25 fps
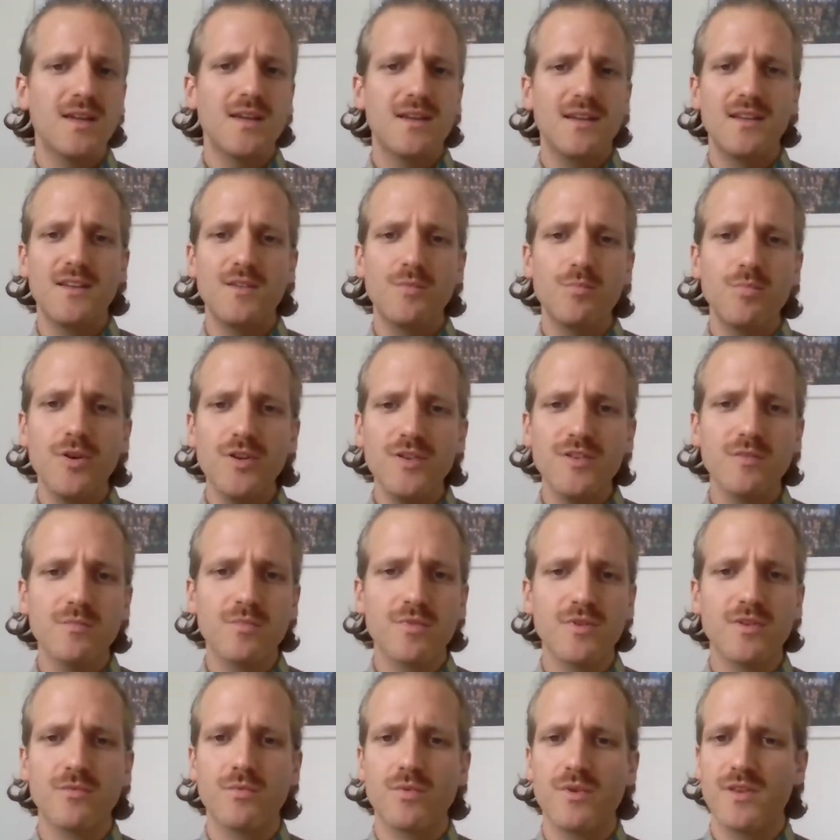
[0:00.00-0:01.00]
is
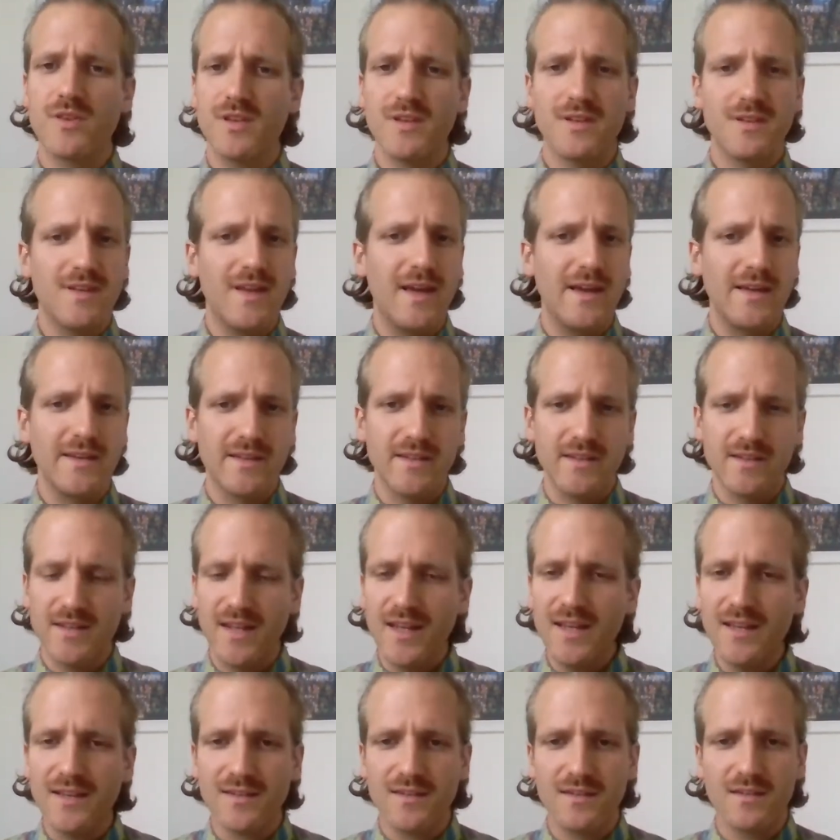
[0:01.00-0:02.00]
possible within 90
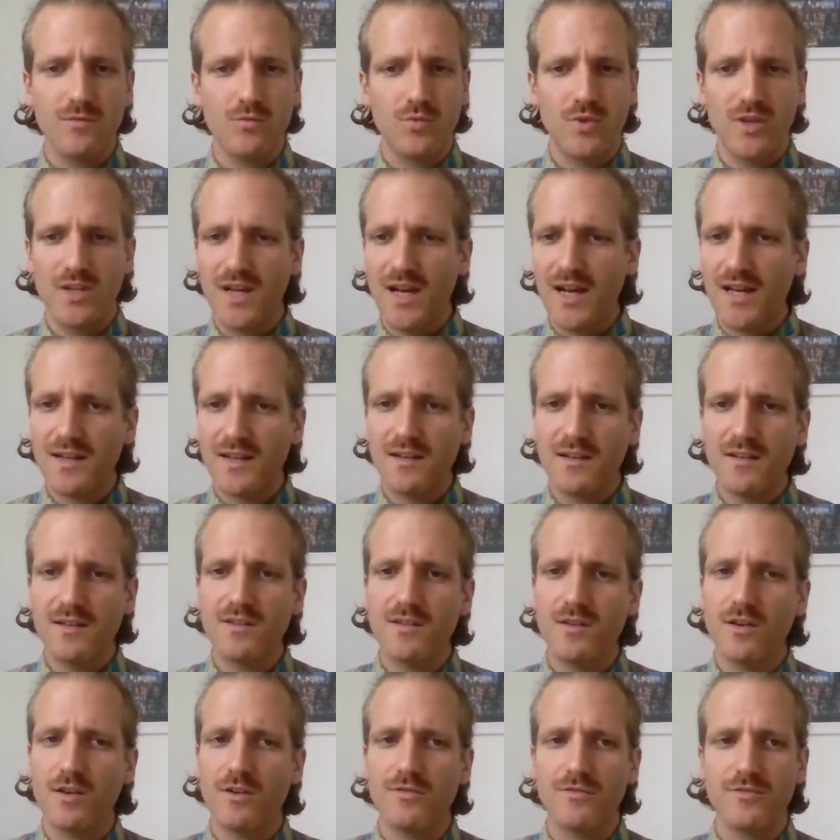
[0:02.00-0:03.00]
days, regardless
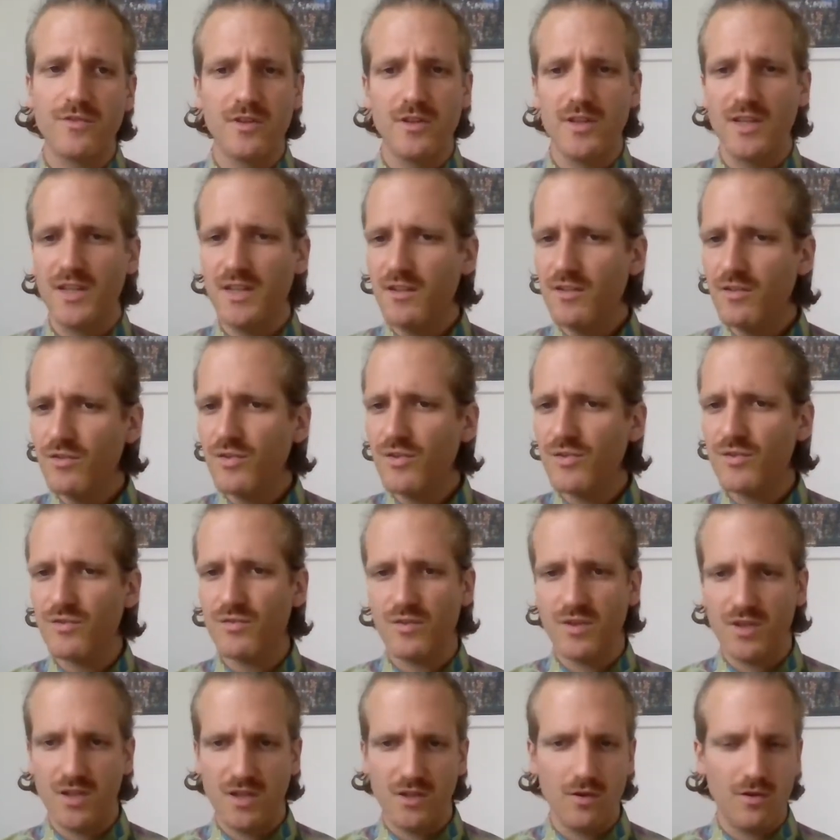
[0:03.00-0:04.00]
of the
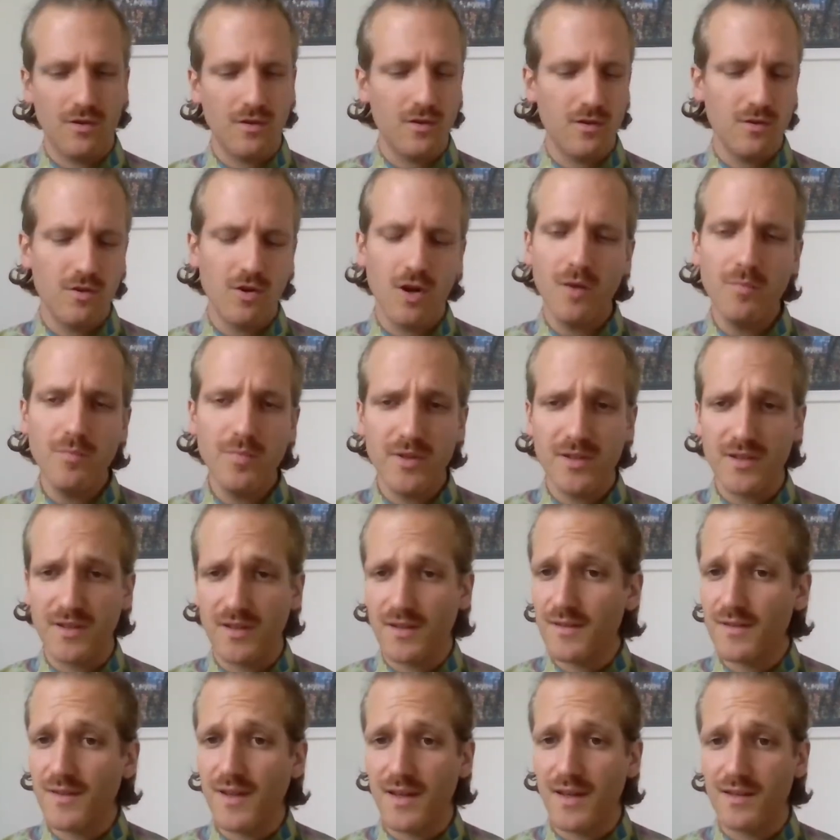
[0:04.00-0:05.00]
industry or company
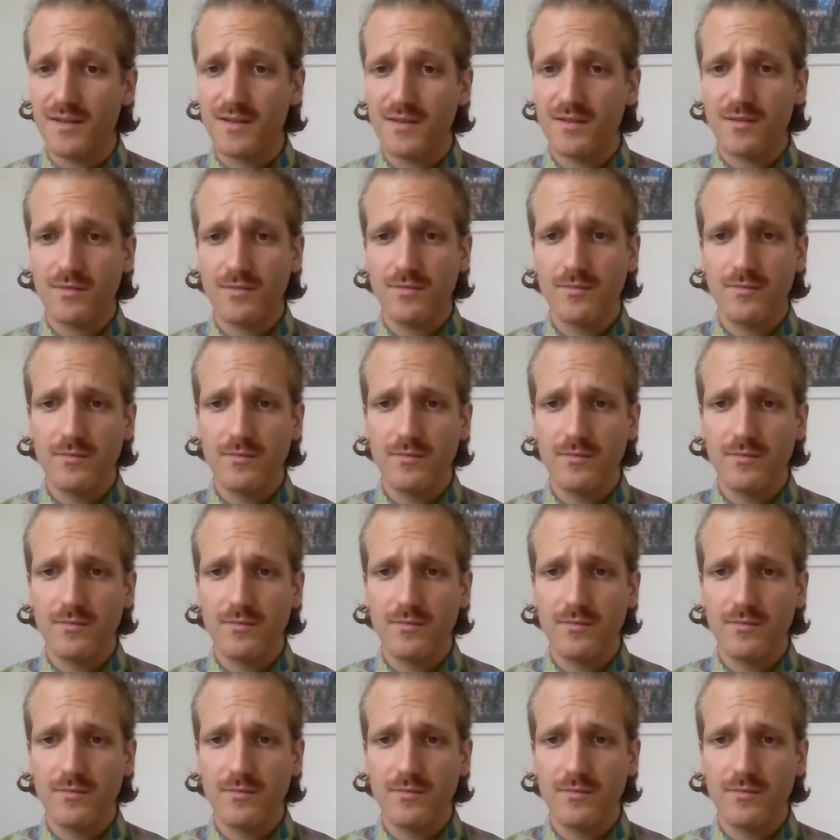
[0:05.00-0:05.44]
size.